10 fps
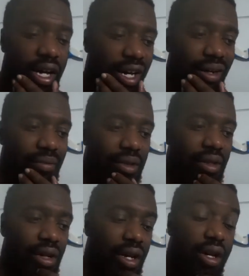Um,
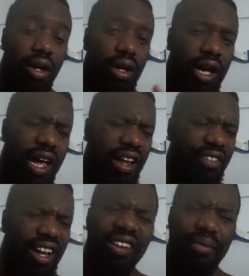again,
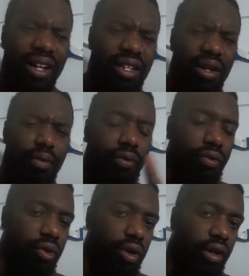if I didn't mention it
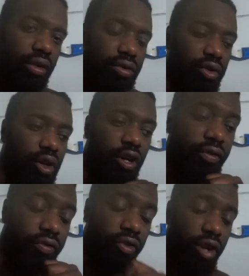before, it was for our
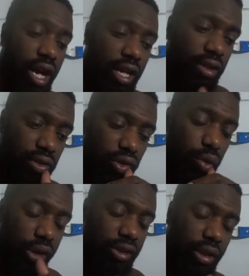friend who
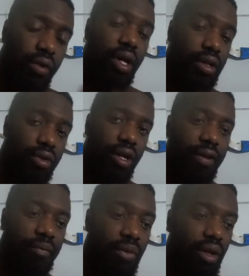works at the restaurant,